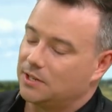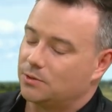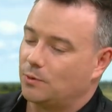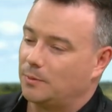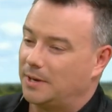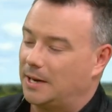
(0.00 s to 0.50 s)
And
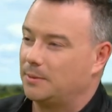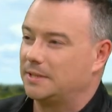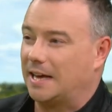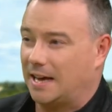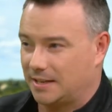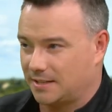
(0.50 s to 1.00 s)
so we've been able
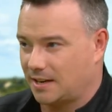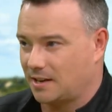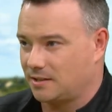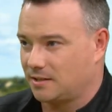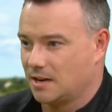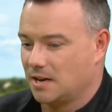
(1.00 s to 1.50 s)
to
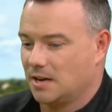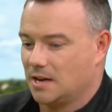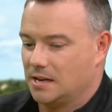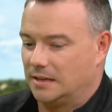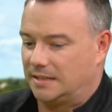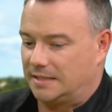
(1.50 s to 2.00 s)
access
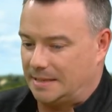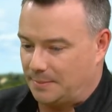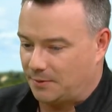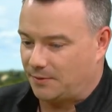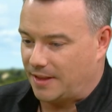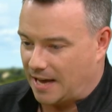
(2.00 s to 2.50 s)

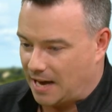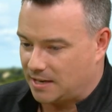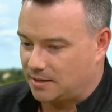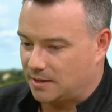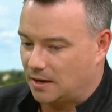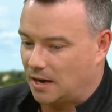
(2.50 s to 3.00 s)
some of
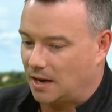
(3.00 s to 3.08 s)
that.